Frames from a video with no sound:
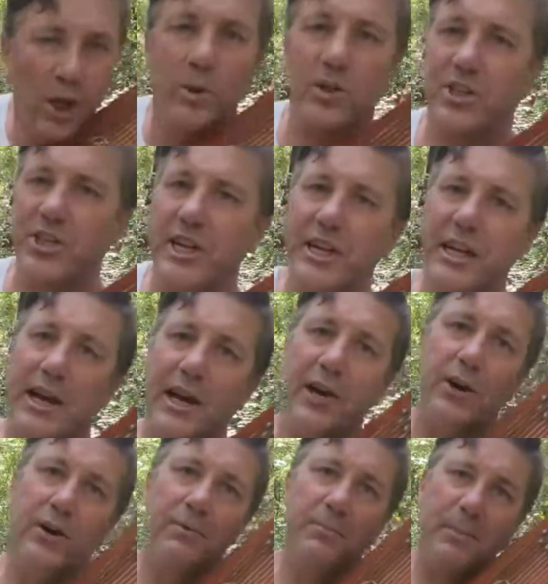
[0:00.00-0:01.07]
When she
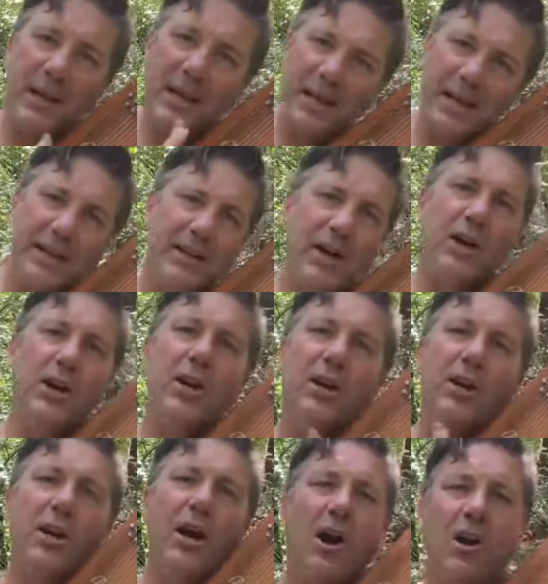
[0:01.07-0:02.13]
held me in
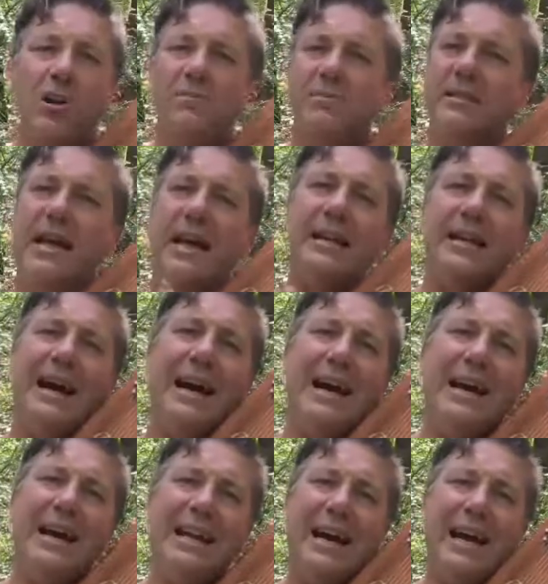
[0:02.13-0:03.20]
her arms that
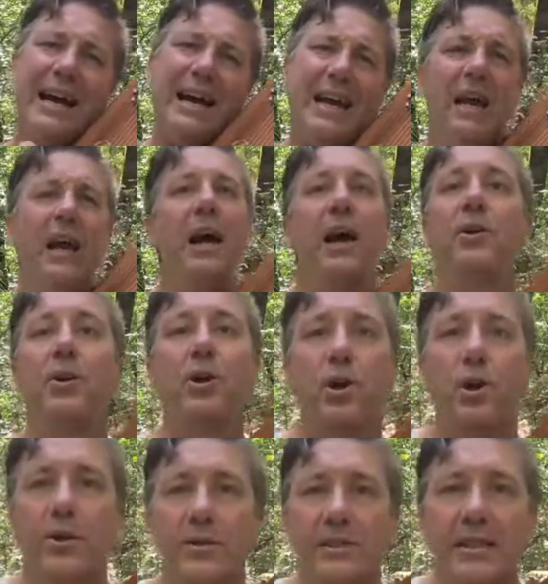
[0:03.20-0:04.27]
night, I held
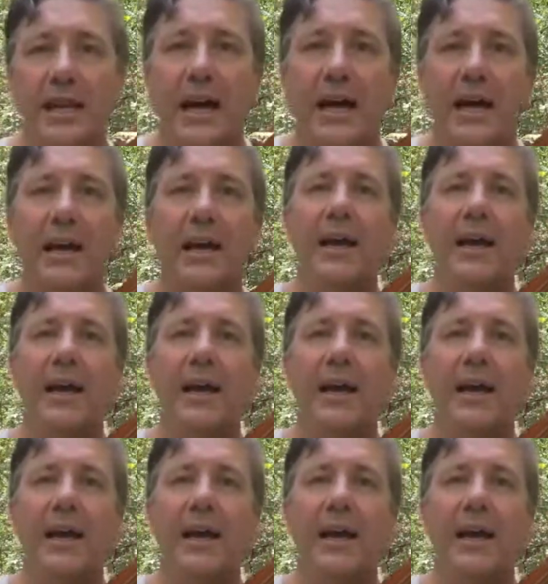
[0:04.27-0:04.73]
her close and I